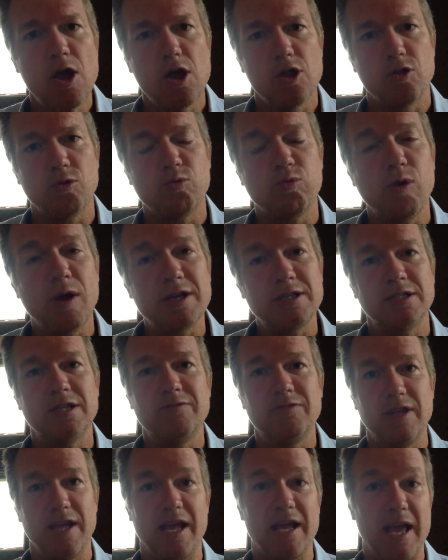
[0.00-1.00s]
The rest
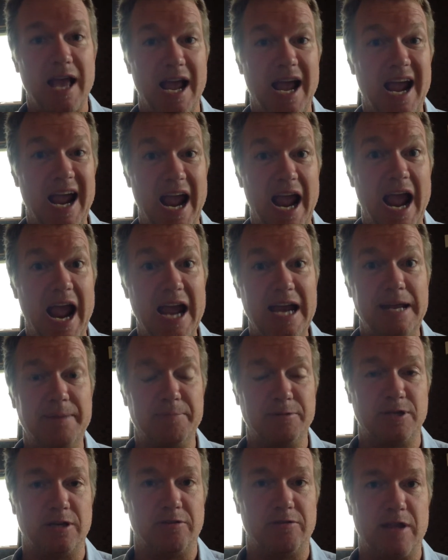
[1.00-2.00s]
of the 80%